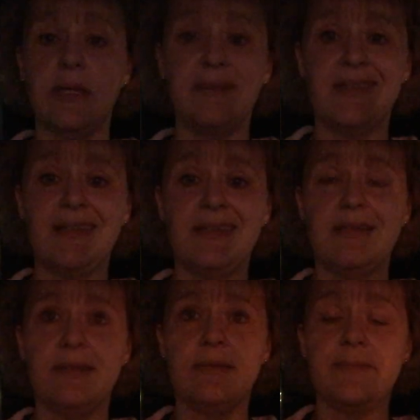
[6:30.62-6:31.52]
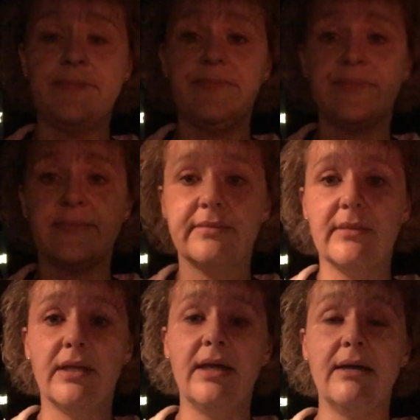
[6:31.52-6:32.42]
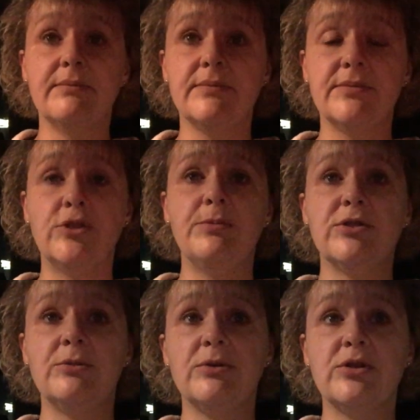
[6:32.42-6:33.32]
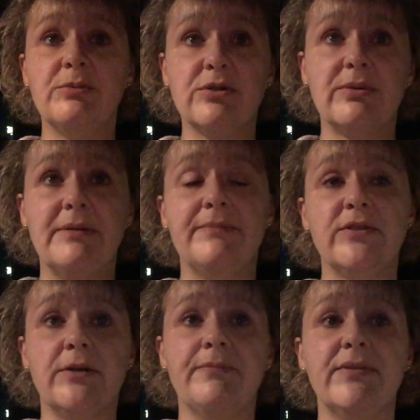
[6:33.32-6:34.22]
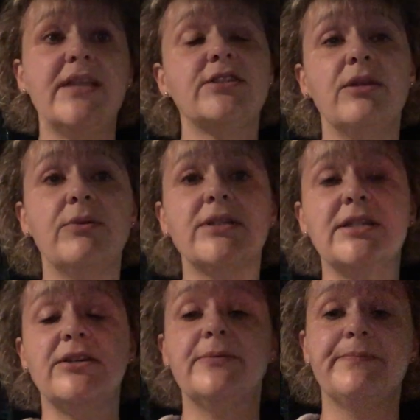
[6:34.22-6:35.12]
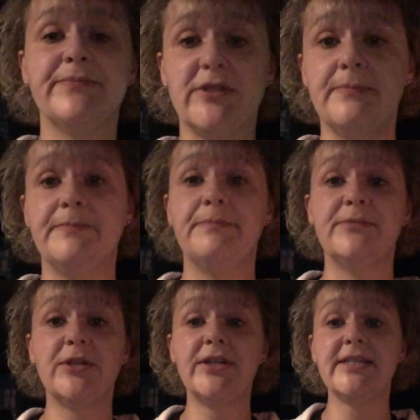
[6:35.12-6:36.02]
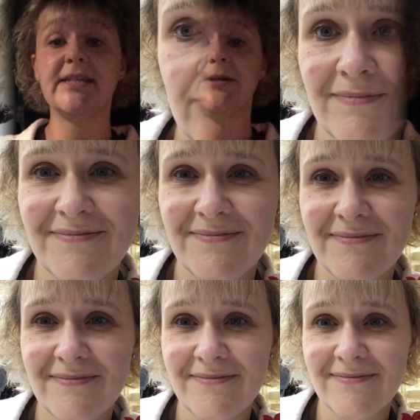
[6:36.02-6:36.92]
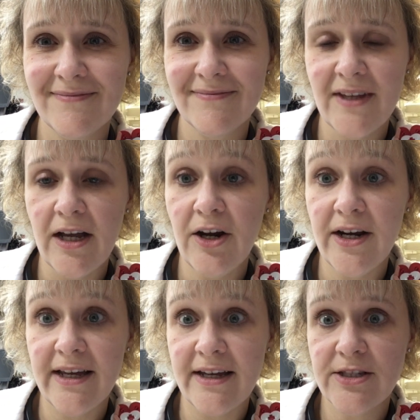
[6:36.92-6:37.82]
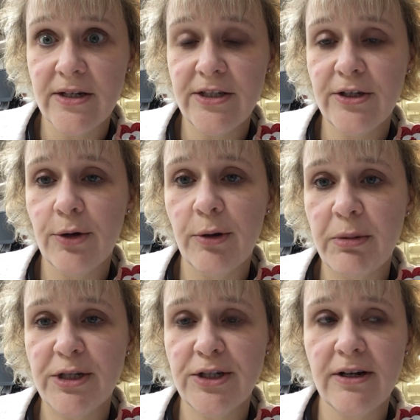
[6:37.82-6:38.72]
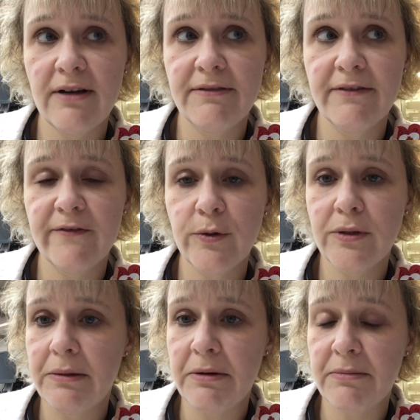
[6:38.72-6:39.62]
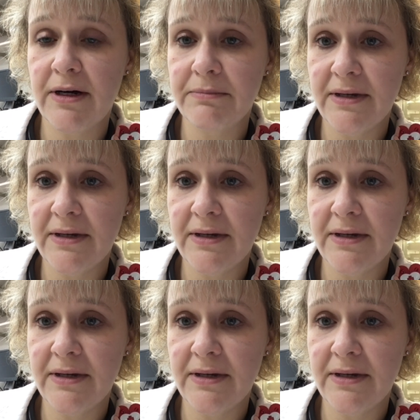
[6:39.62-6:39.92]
eh, yeah, super, super, super sweet. So that's all I want to tell you. So talk to you guys later. Bye. Alrighty guys, so I took a quick picture of the food that my mom